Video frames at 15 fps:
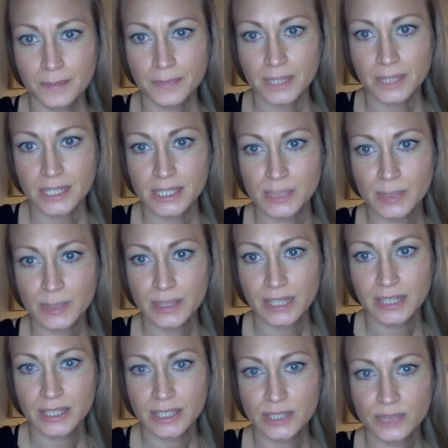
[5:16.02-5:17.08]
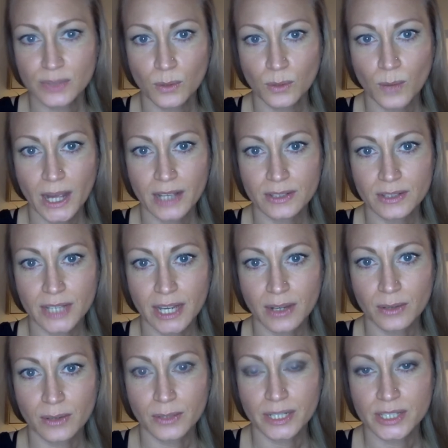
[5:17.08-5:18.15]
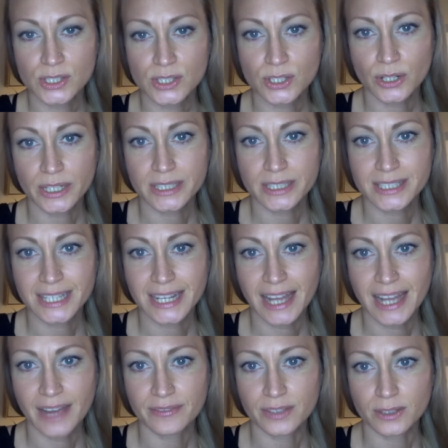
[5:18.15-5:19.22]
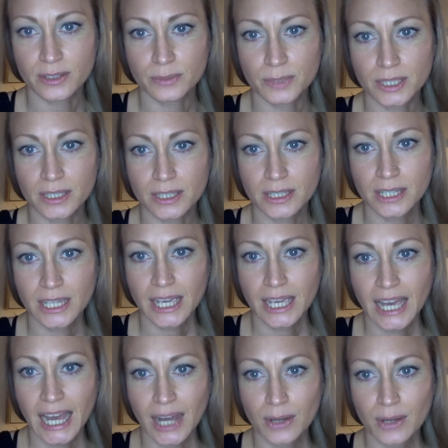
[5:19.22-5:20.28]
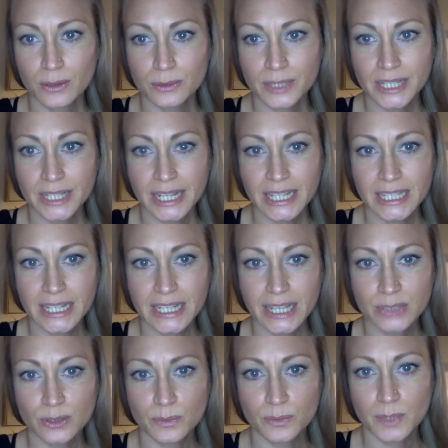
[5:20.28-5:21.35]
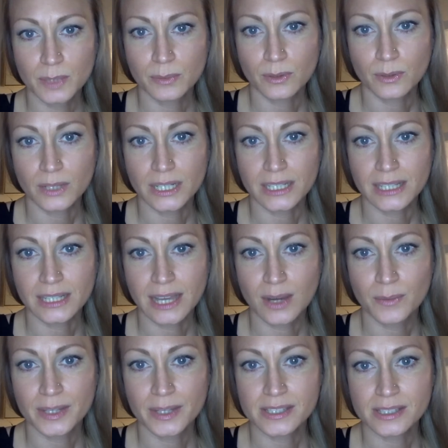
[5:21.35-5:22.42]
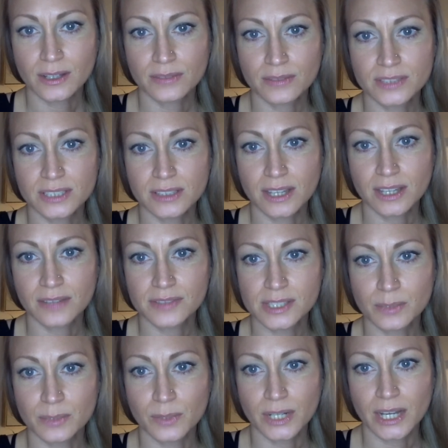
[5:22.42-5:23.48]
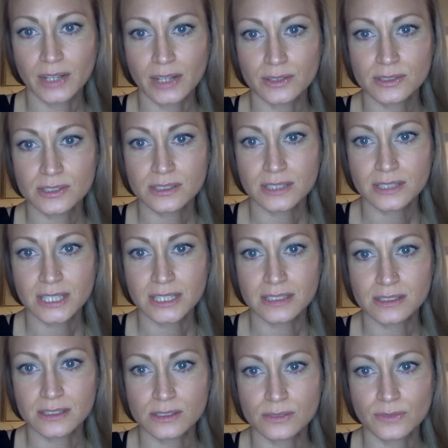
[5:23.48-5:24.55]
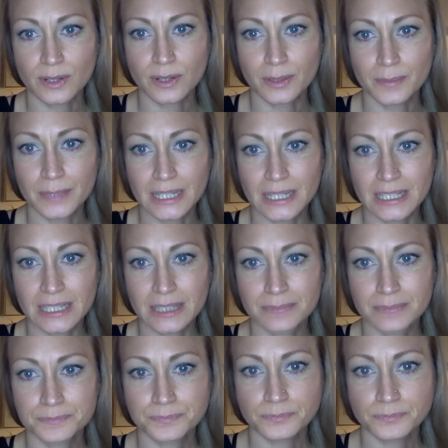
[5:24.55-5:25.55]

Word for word: It has been like this for a while now, and it's starting to get heavy on me. How can I connect with people and allow myself to love someone else? Kisses from Italy